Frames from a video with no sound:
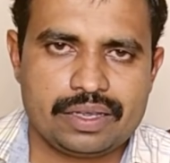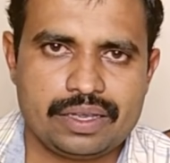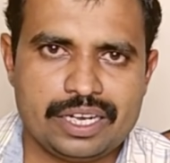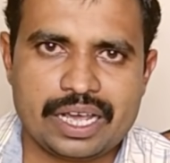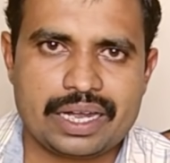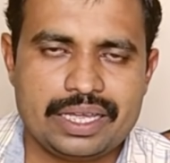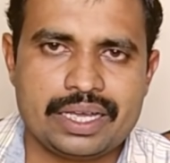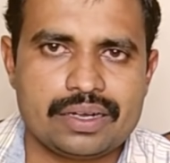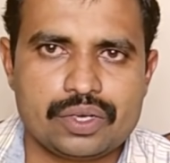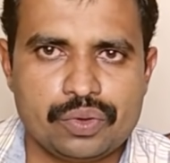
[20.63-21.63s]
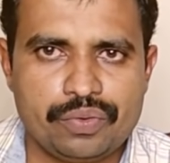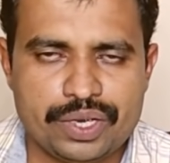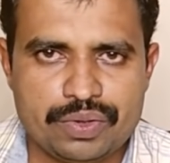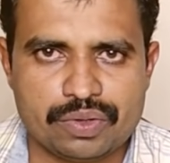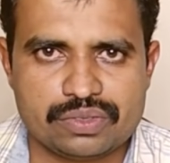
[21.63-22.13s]
In earlier two
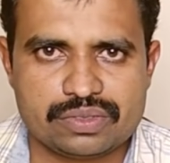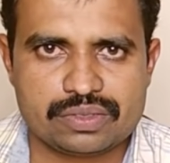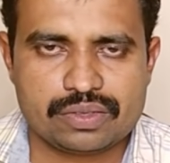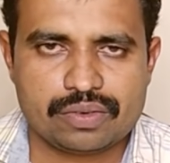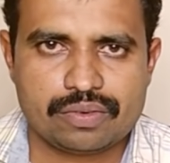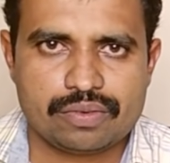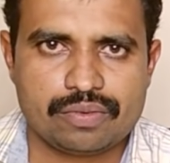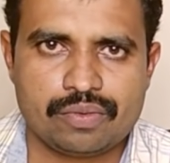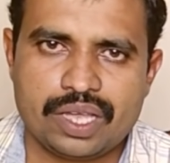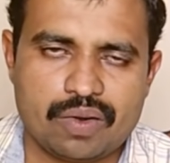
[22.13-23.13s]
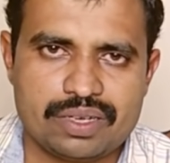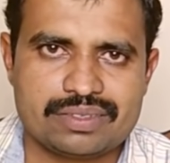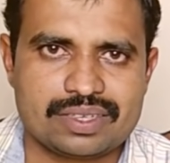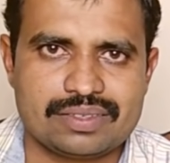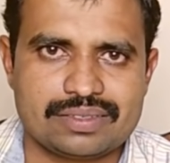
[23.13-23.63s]
videos, we have
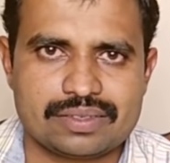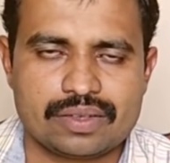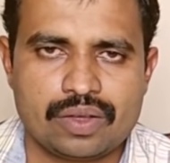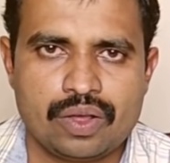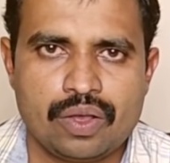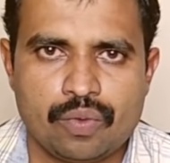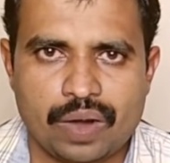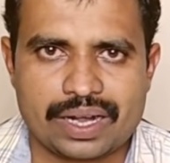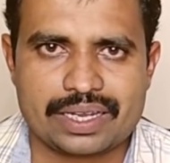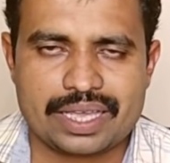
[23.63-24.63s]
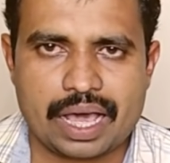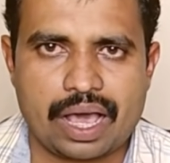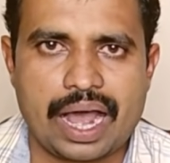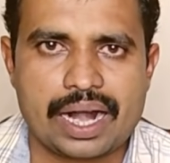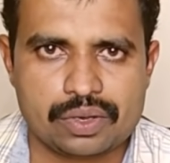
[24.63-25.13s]
discussed what are the
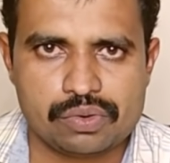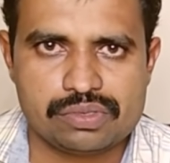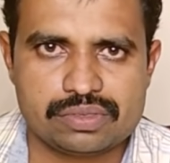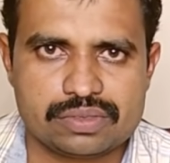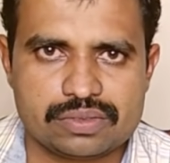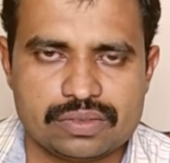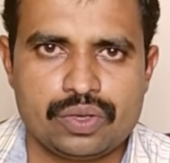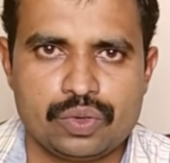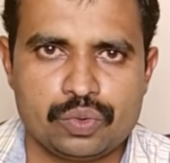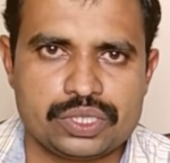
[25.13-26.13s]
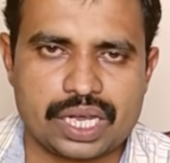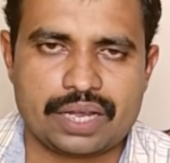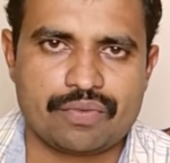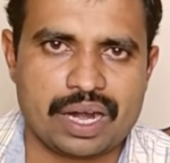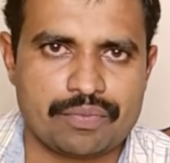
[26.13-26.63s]
hard tools which are
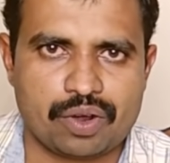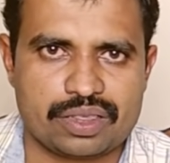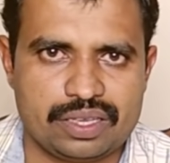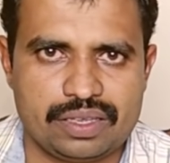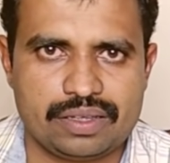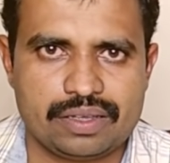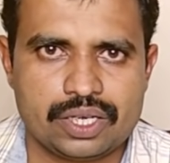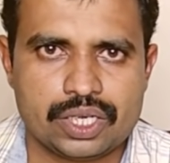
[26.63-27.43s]
required for the